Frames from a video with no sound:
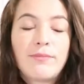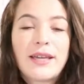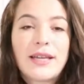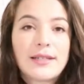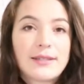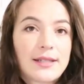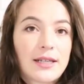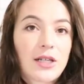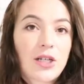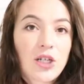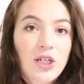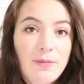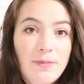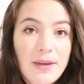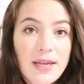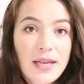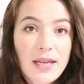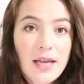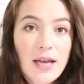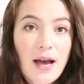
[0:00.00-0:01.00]
because it could
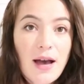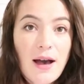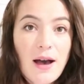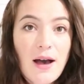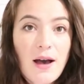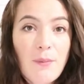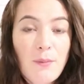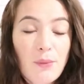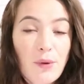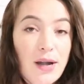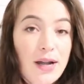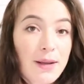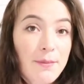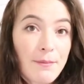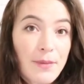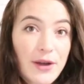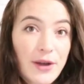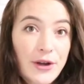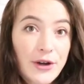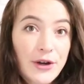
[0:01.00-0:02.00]
be uh, bread
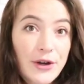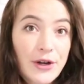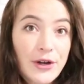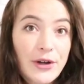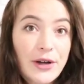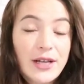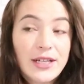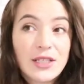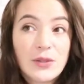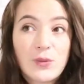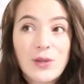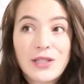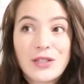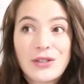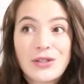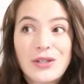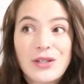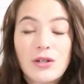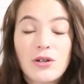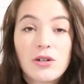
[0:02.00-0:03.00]
and butter as well
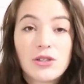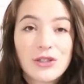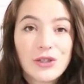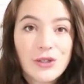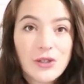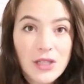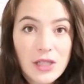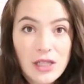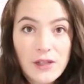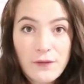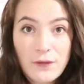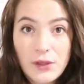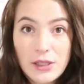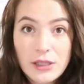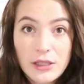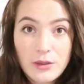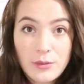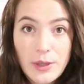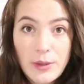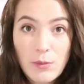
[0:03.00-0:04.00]
as you could also sell it for a
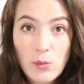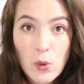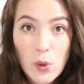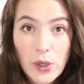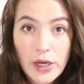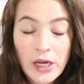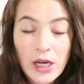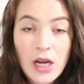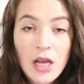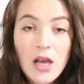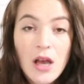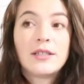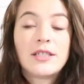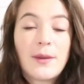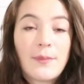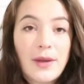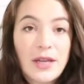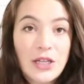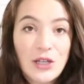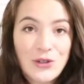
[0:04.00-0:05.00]
little bit more
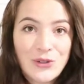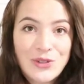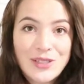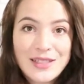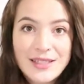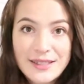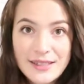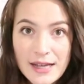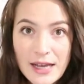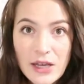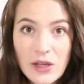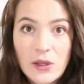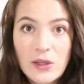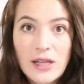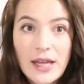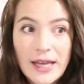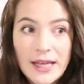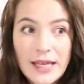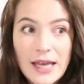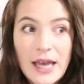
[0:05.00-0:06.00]
depending on the
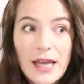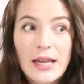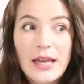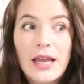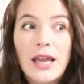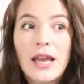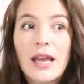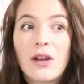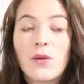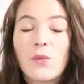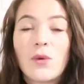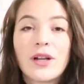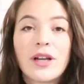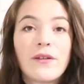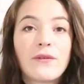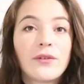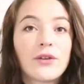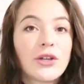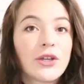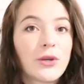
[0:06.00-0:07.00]
style again. And
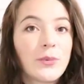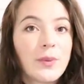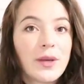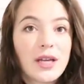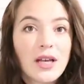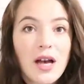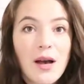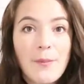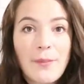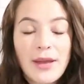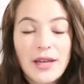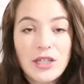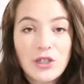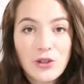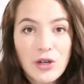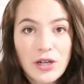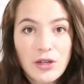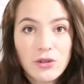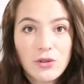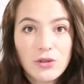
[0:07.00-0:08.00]
whenever you pick up
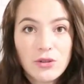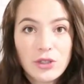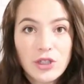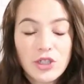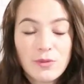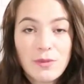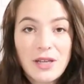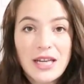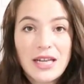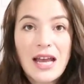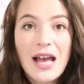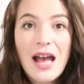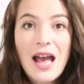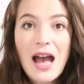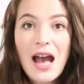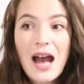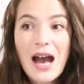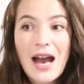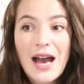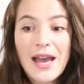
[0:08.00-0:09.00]
Adriano Goldschmied,
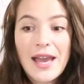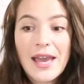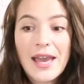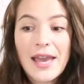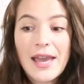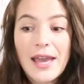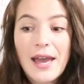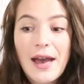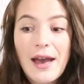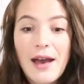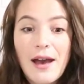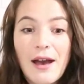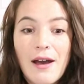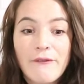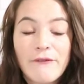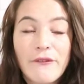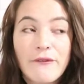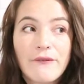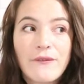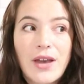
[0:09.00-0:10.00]
I
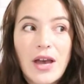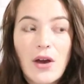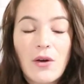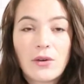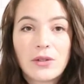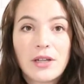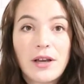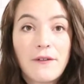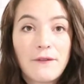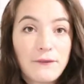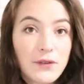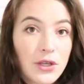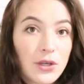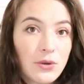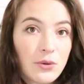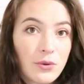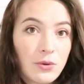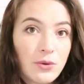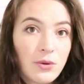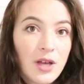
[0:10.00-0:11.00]
have found a
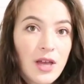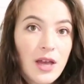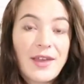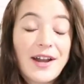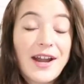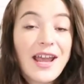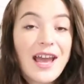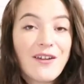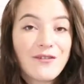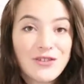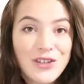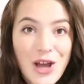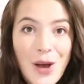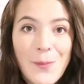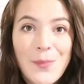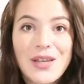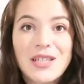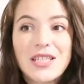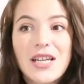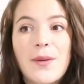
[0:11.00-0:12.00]
few that I have
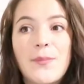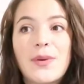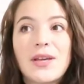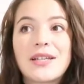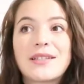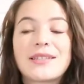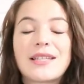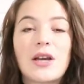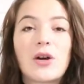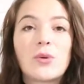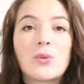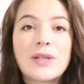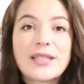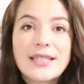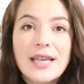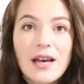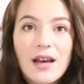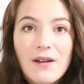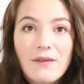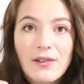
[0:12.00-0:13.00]
not picked up because they
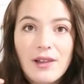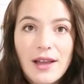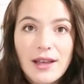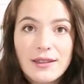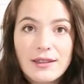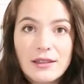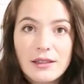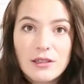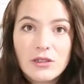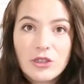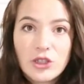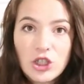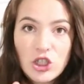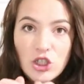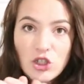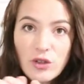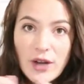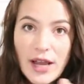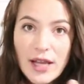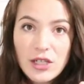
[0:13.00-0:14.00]
always have like the little
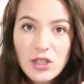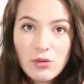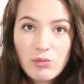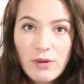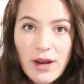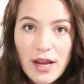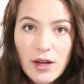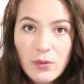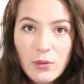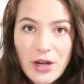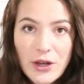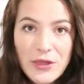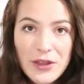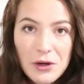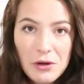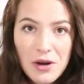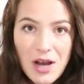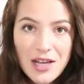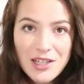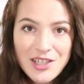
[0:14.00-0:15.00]
stretch right around the
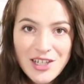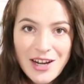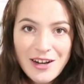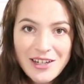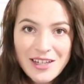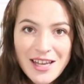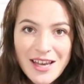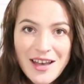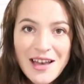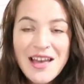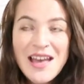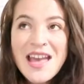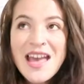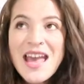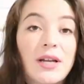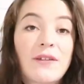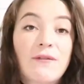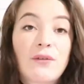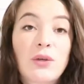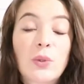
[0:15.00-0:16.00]
crotch area.
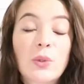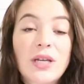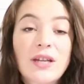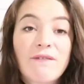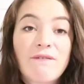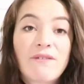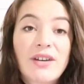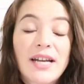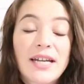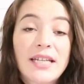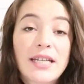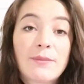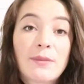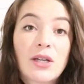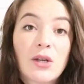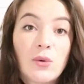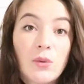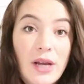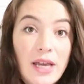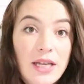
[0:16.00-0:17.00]
But if you can find them
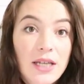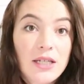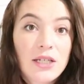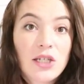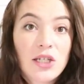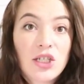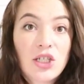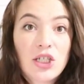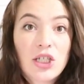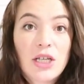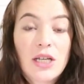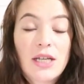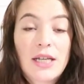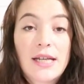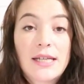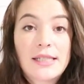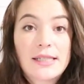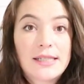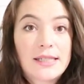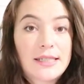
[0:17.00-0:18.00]
in great condition
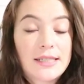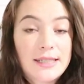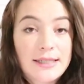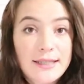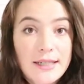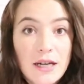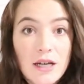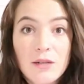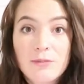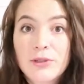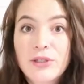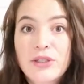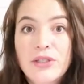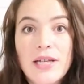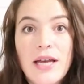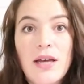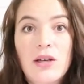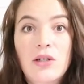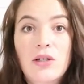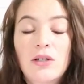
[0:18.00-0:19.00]
and it's a desirable
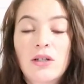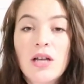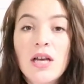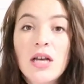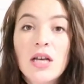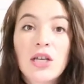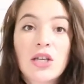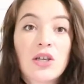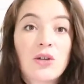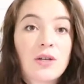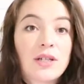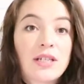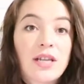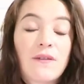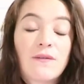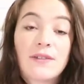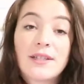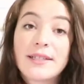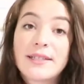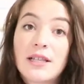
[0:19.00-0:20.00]
style, you could
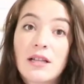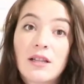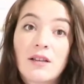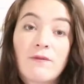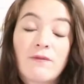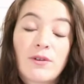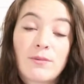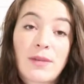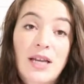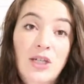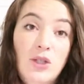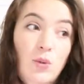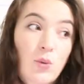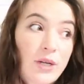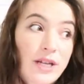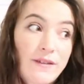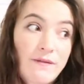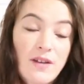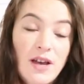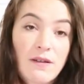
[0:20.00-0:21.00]
definitely sell them from like
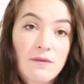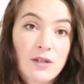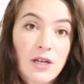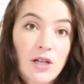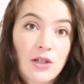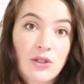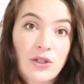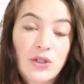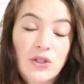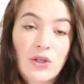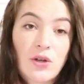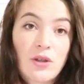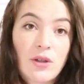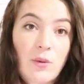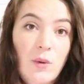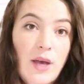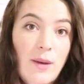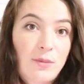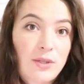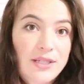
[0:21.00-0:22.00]
$25 all
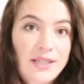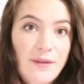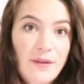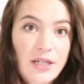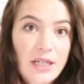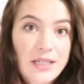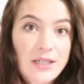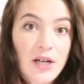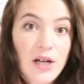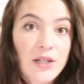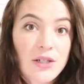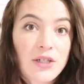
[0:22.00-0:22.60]
the way up to $70.